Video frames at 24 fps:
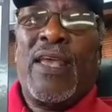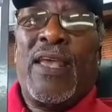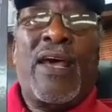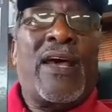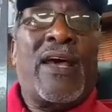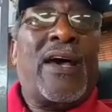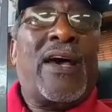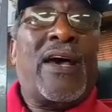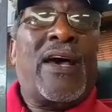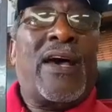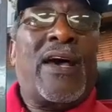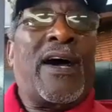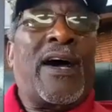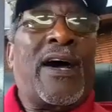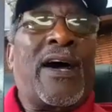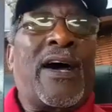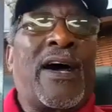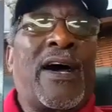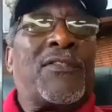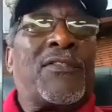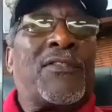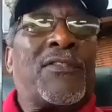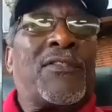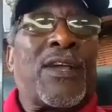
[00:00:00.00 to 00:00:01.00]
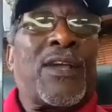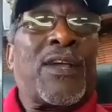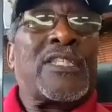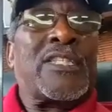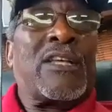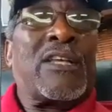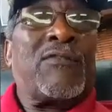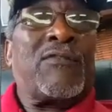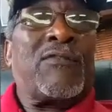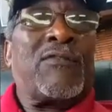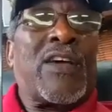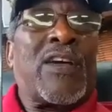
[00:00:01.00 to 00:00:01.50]
The book is
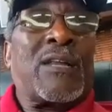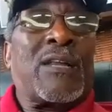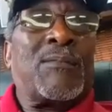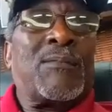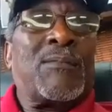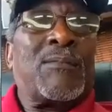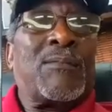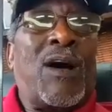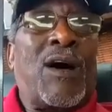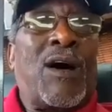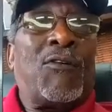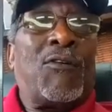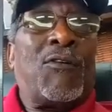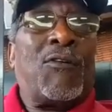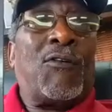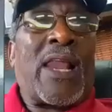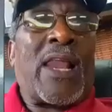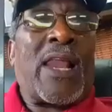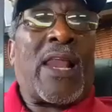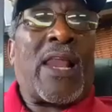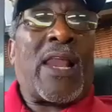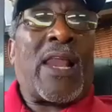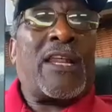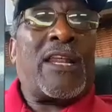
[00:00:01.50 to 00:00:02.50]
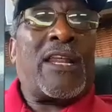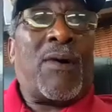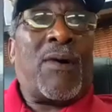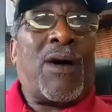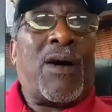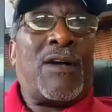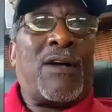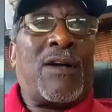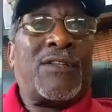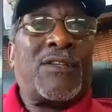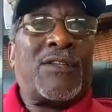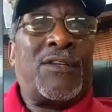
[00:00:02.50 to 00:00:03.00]
available online at
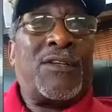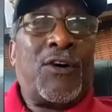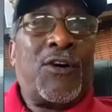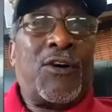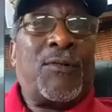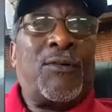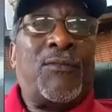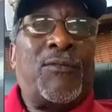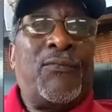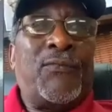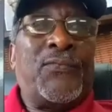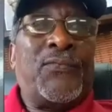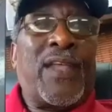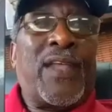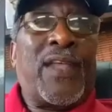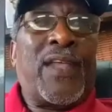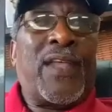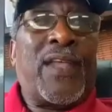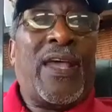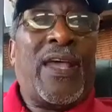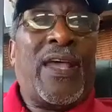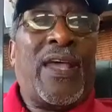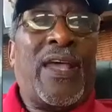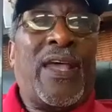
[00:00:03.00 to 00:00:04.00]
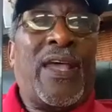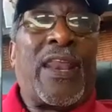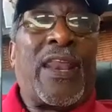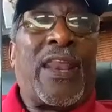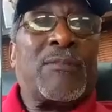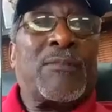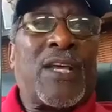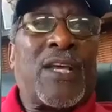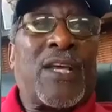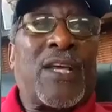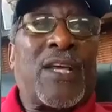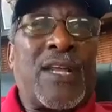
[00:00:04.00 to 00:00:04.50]
Barnes & Noble and
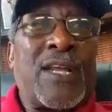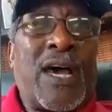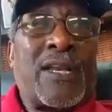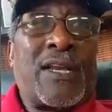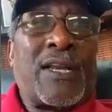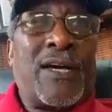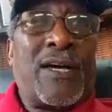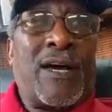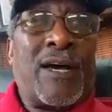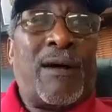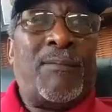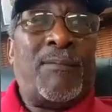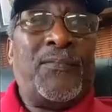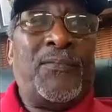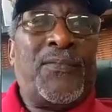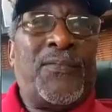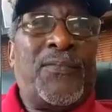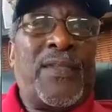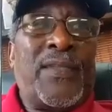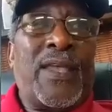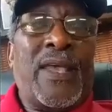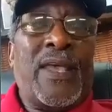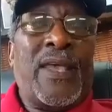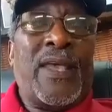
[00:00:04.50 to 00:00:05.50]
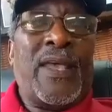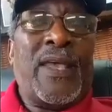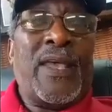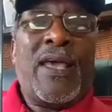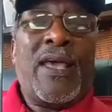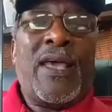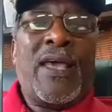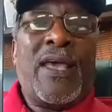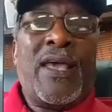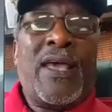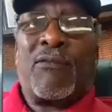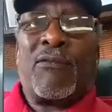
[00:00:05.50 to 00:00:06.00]
Amazon.com.
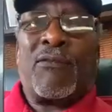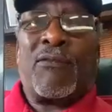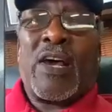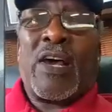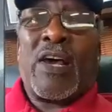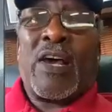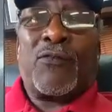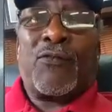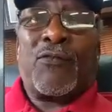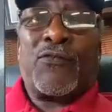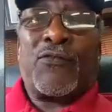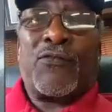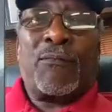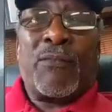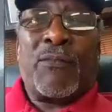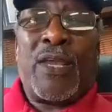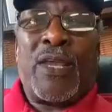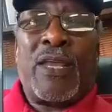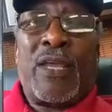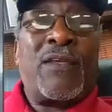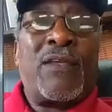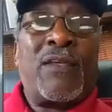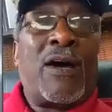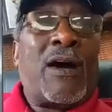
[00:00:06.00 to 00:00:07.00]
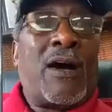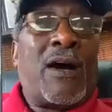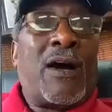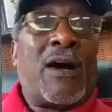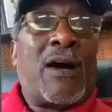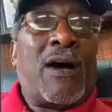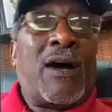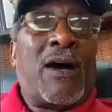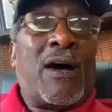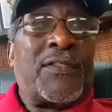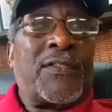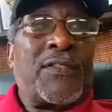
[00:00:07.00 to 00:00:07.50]
It is available from me, the
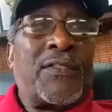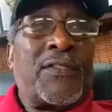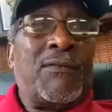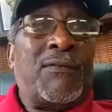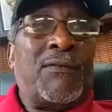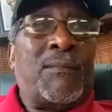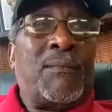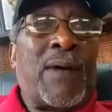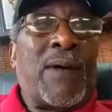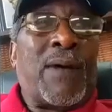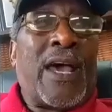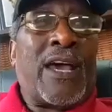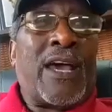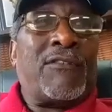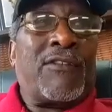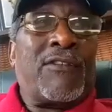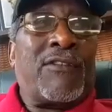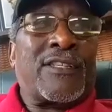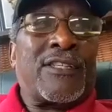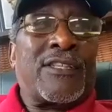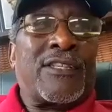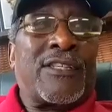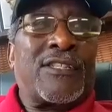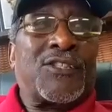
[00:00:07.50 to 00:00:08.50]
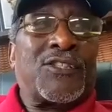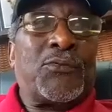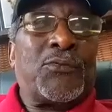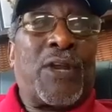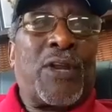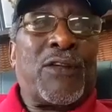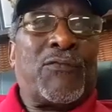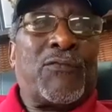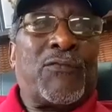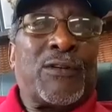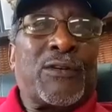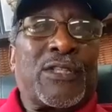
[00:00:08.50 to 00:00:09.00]
author. My address is
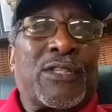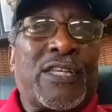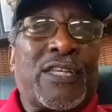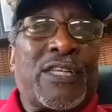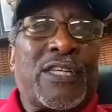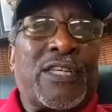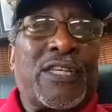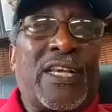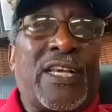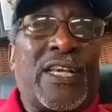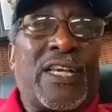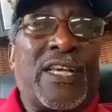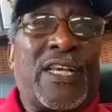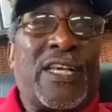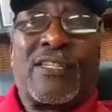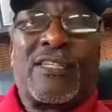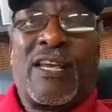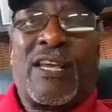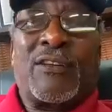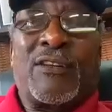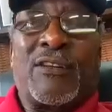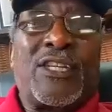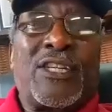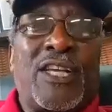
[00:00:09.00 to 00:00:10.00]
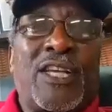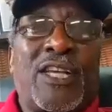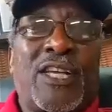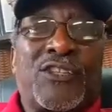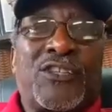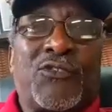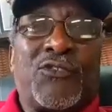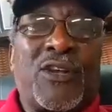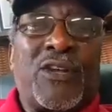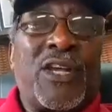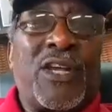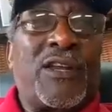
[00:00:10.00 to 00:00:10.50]
2410 East 17th
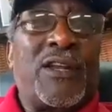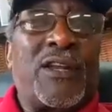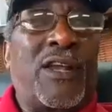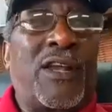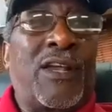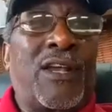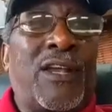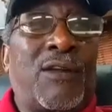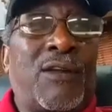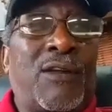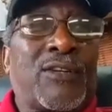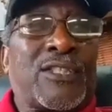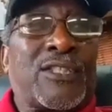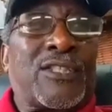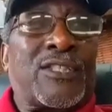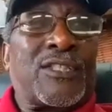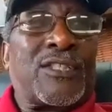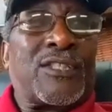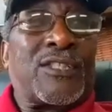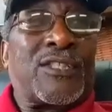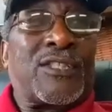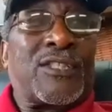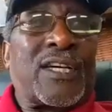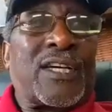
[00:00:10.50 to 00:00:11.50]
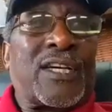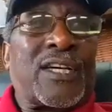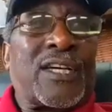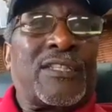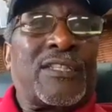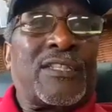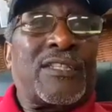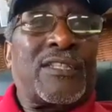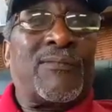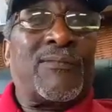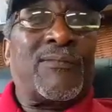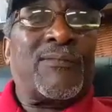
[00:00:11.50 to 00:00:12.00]
Street in Wichita,
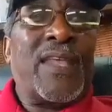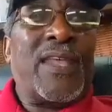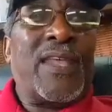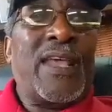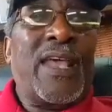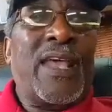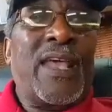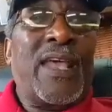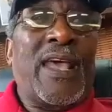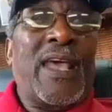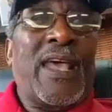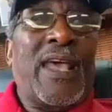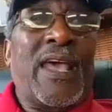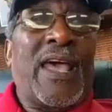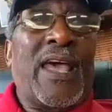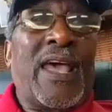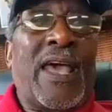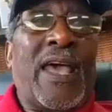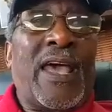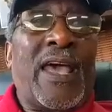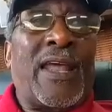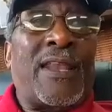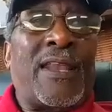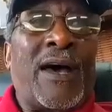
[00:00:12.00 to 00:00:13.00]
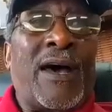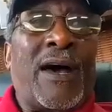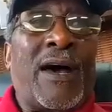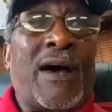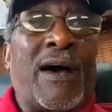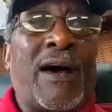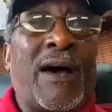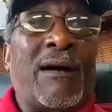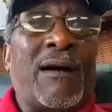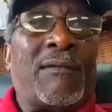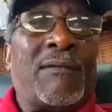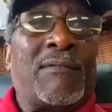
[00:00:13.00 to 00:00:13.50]
Kansas. And
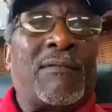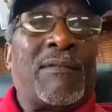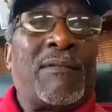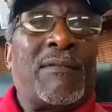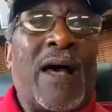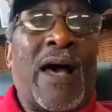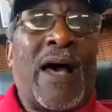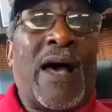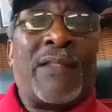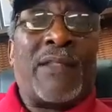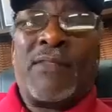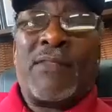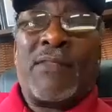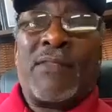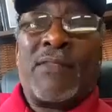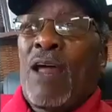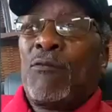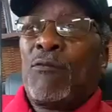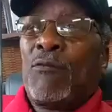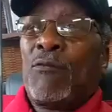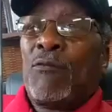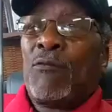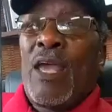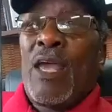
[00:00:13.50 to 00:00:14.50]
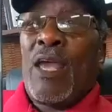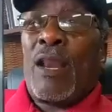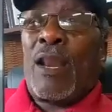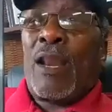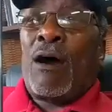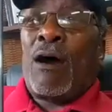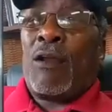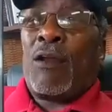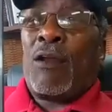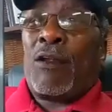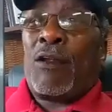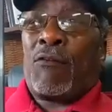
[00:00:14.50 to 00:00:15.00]
that will be an
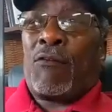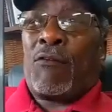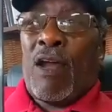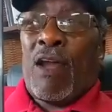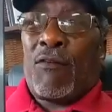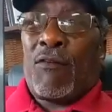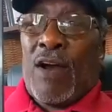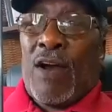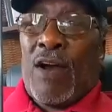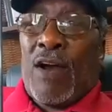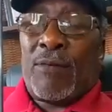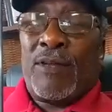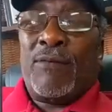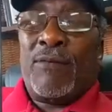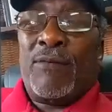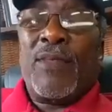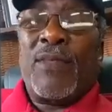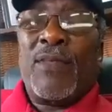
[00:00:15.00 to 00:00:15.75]
autographed copy.